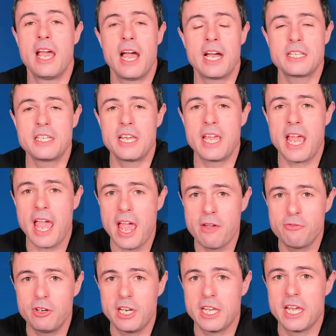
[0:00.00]
at a
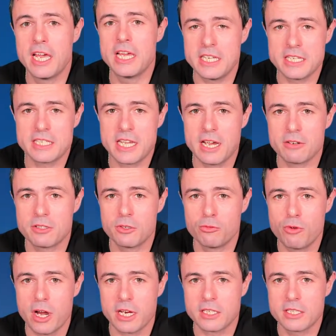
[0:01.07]
heavily discounted
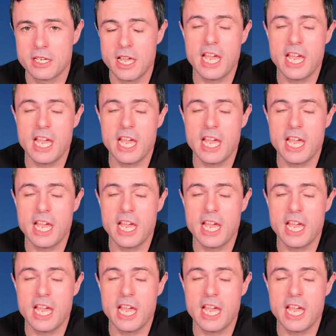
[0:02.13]
rate.